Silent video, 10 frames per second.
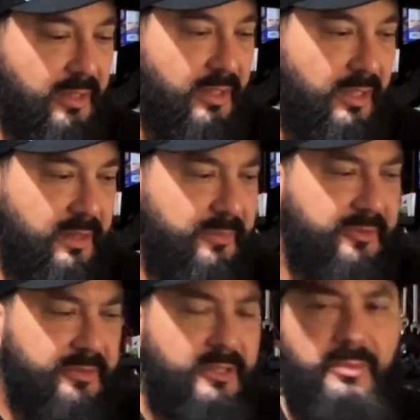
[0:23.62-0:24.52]

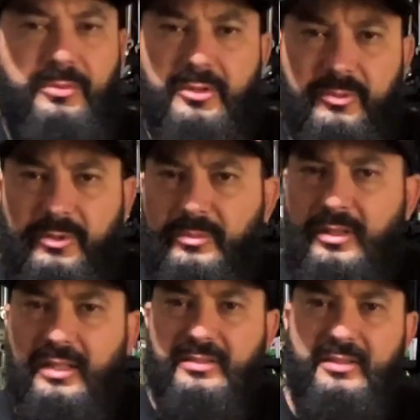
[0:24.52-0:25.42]
There's a couple good people
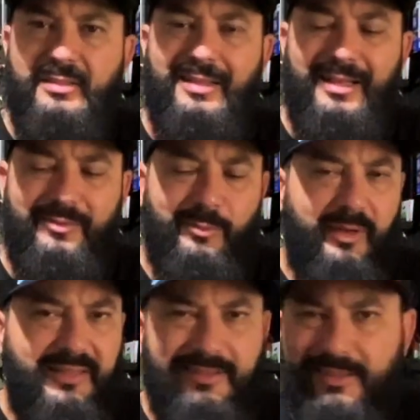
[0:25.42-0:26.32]
out there that have
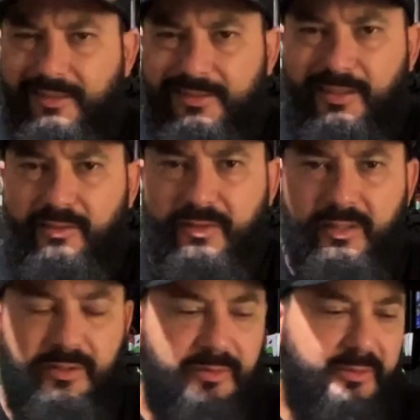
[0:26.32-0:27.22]
amazing install
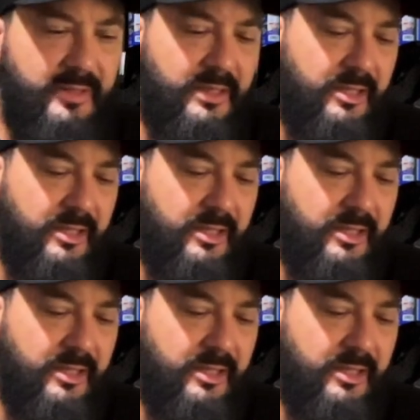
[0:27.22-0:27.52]
videos.